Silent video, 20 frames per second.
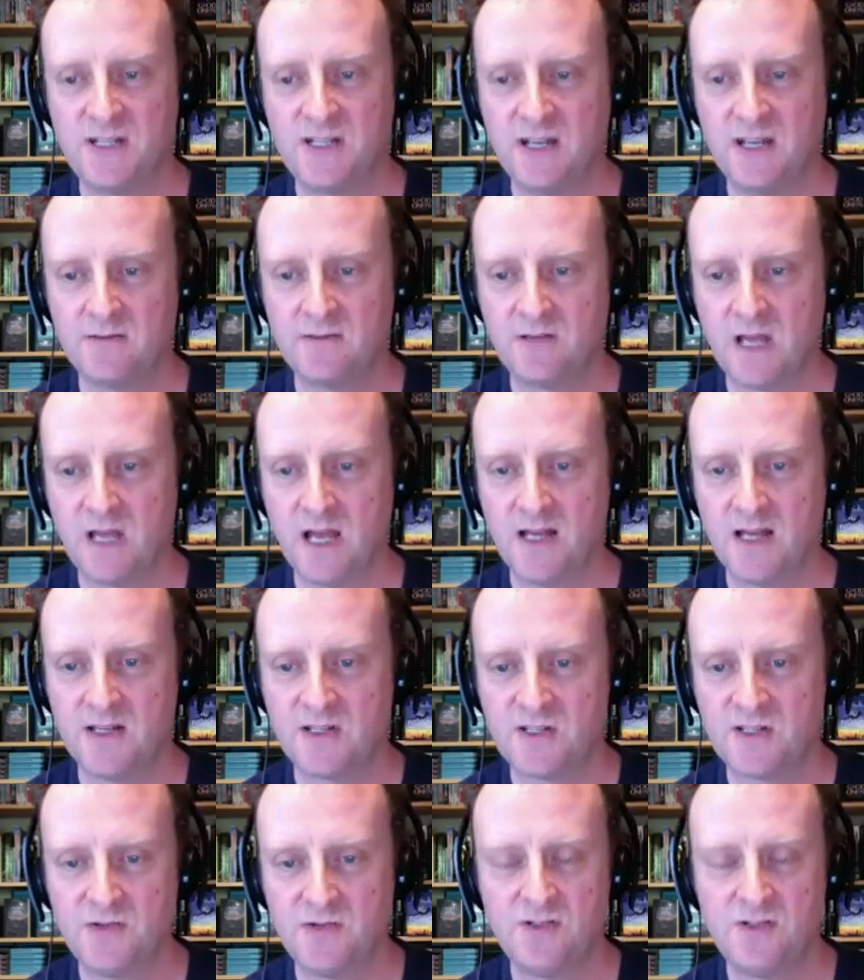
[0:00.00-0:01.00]
Now,
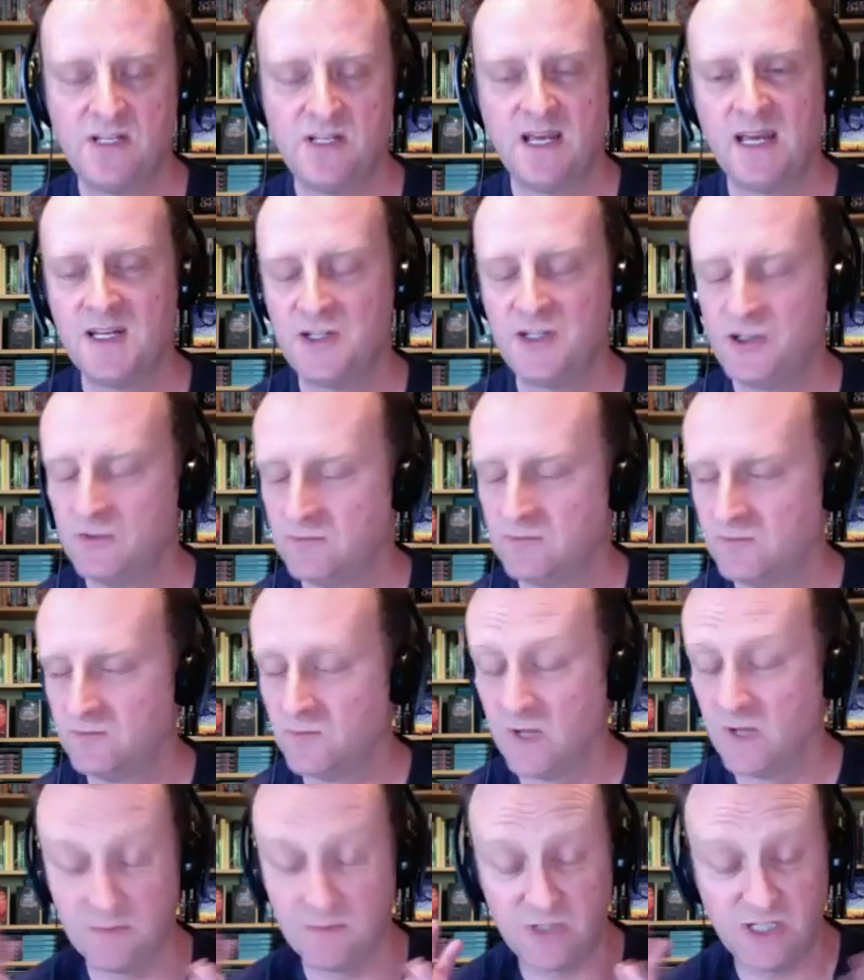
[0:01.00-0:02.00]
Susie Edge,
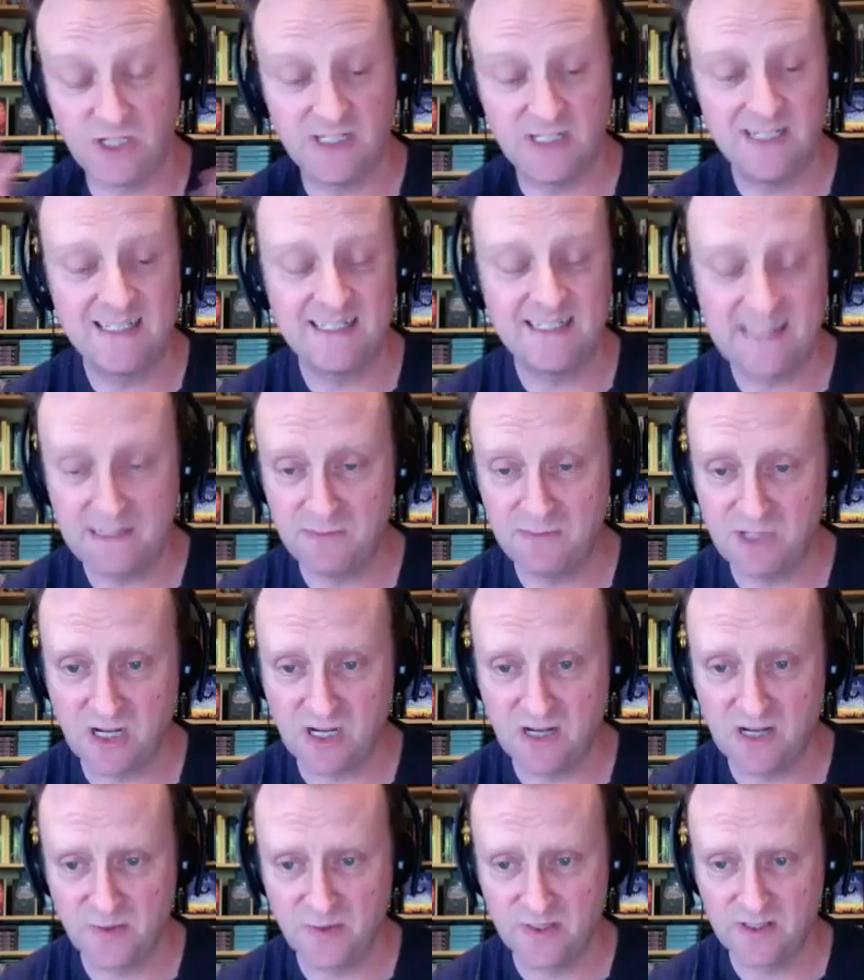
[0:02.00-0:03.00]
she did a deep
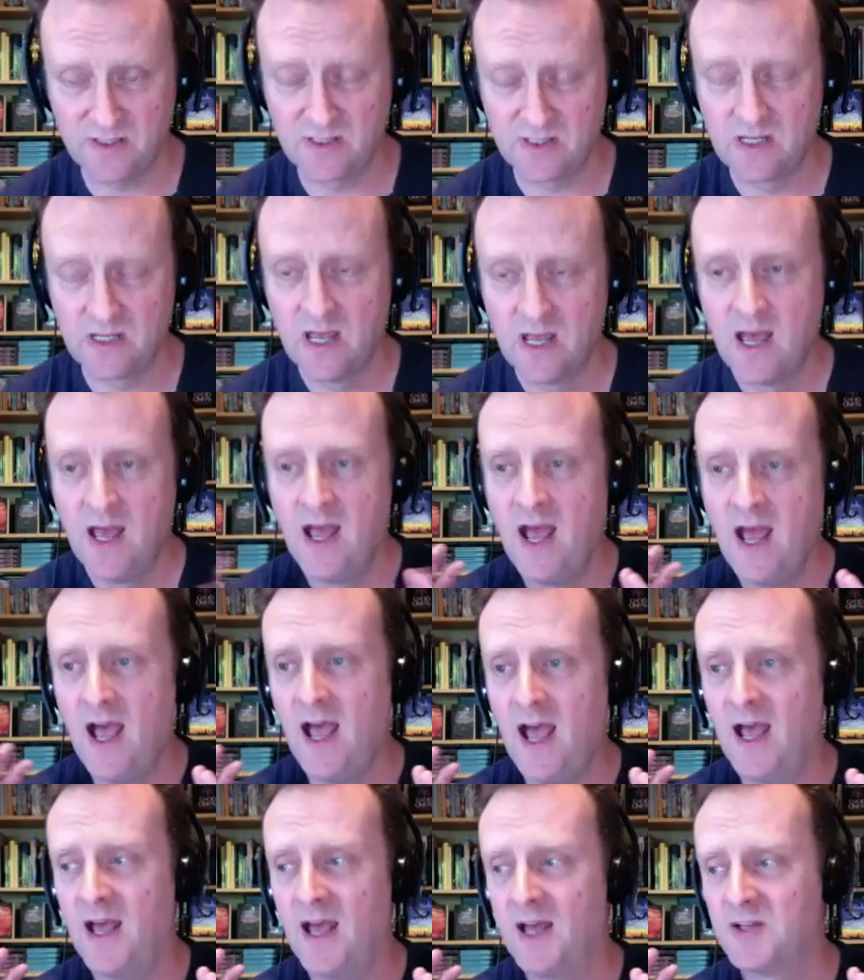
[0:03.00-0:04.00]
dive with us,
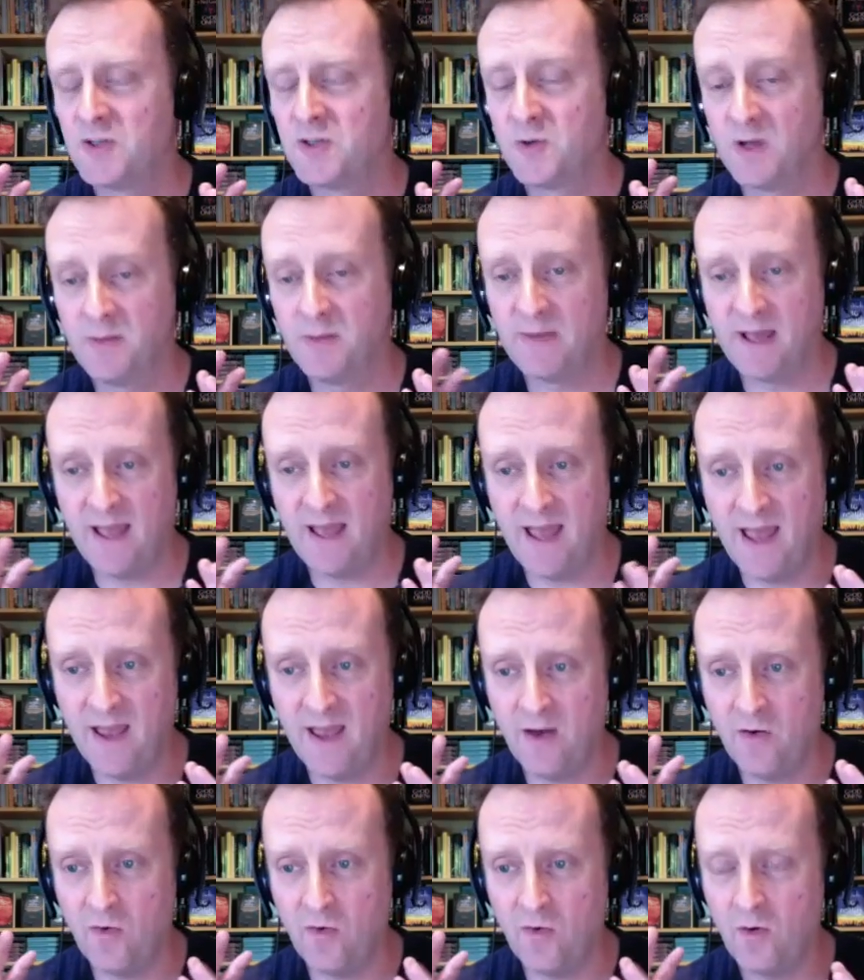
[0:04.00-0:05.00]
talking about
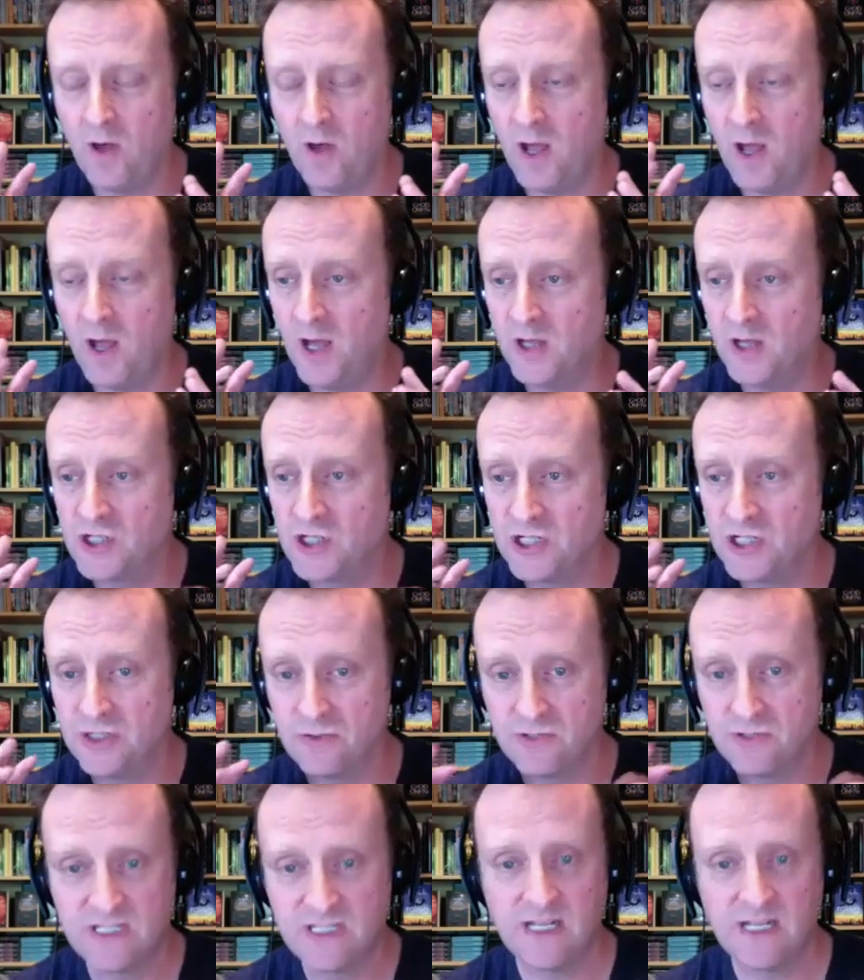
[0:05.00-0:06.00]
how she
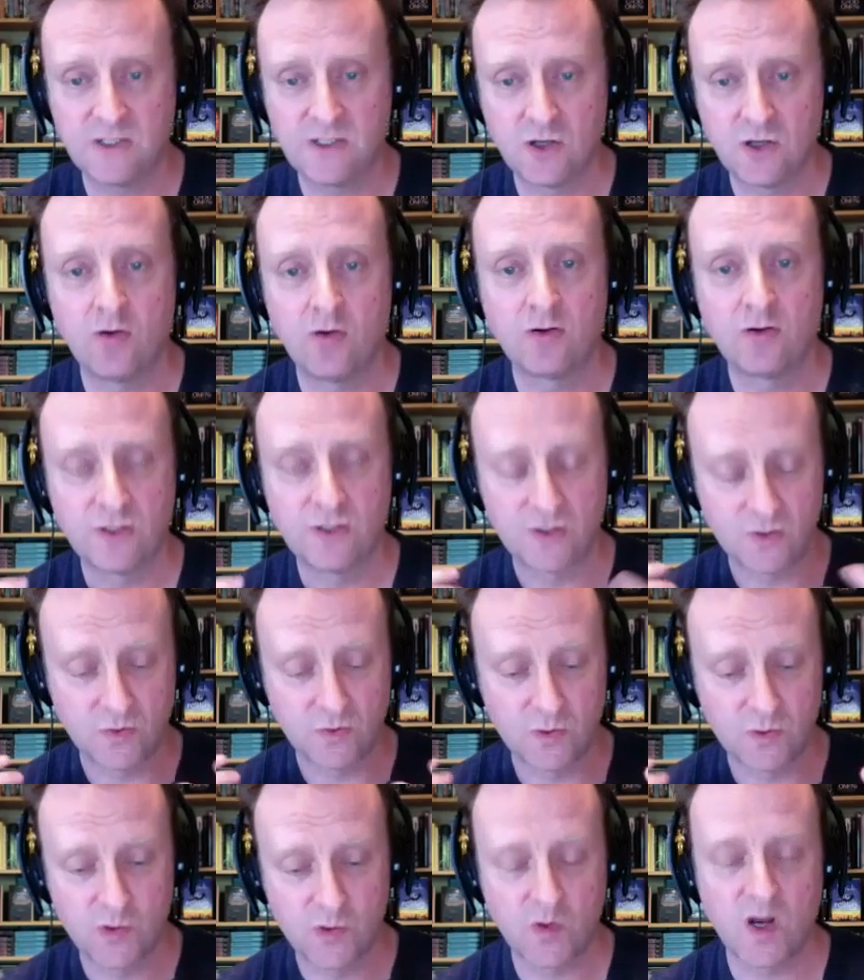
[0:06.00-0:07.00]
used TikTok to sort
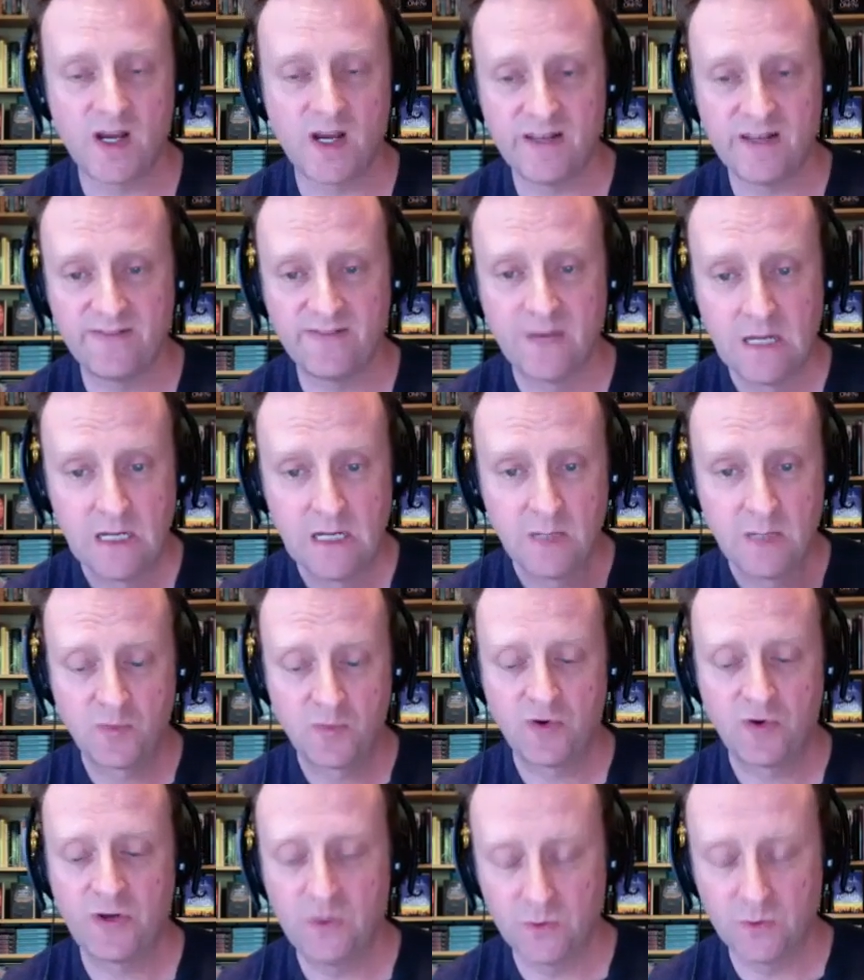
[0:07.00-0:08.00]
of drive
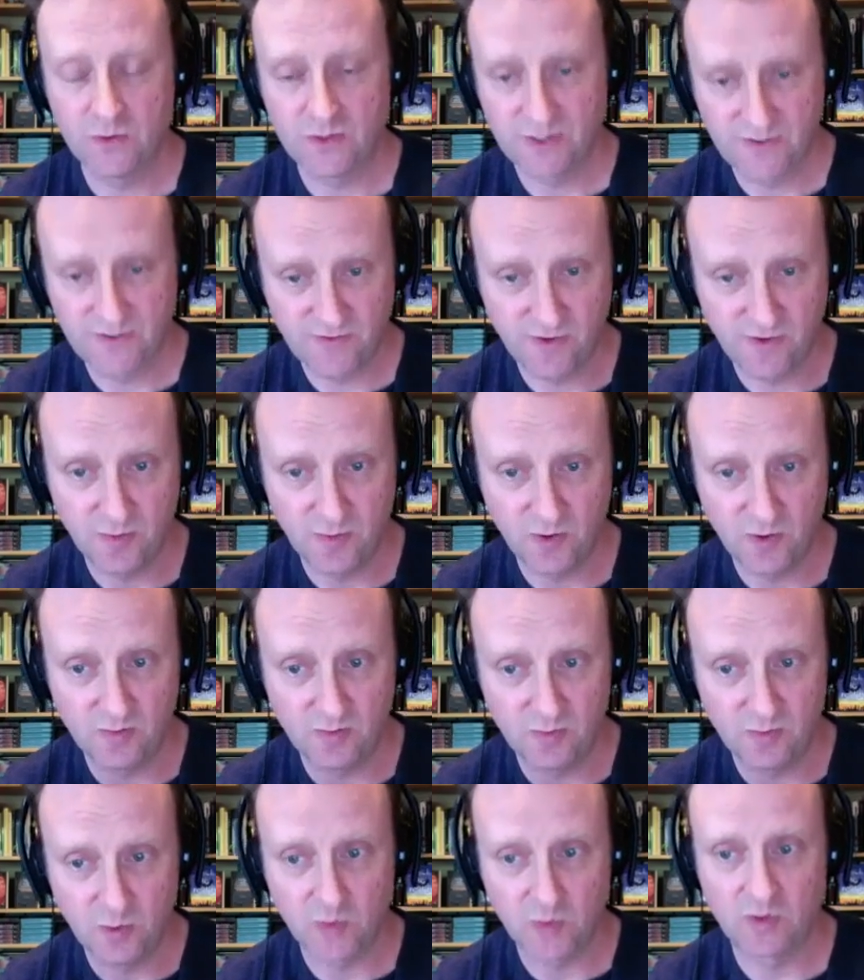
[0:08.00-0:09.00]
pre-orders for a book,
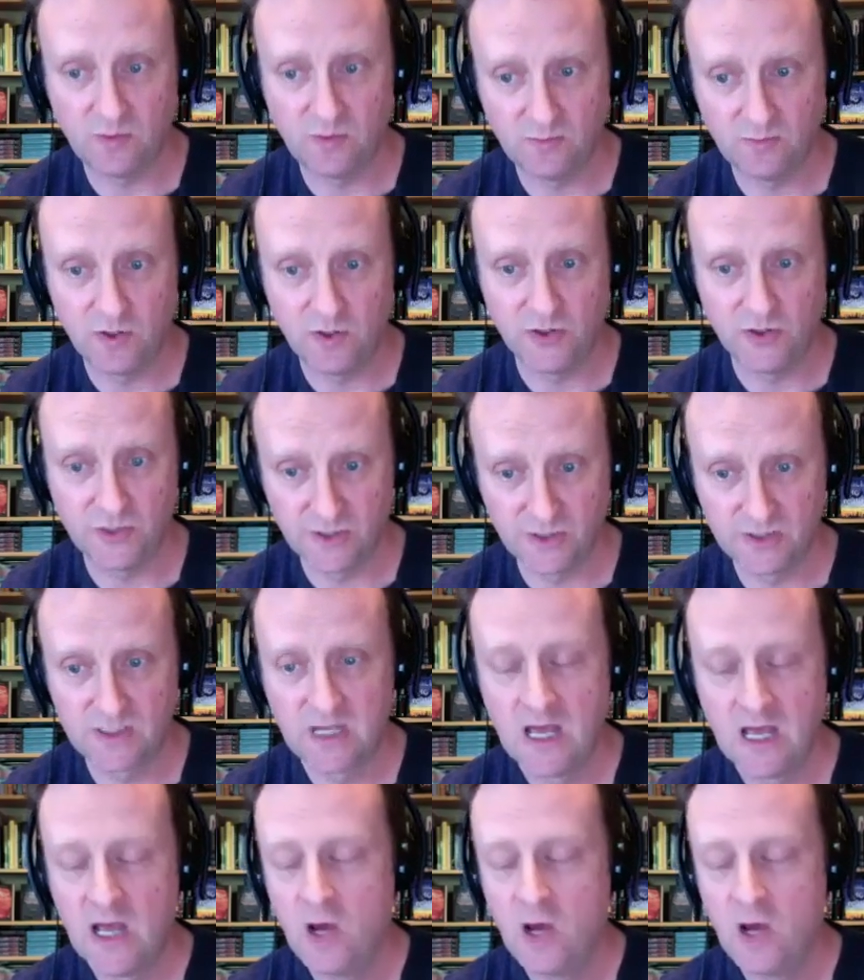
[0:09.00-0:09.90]
Mortal Monarchs.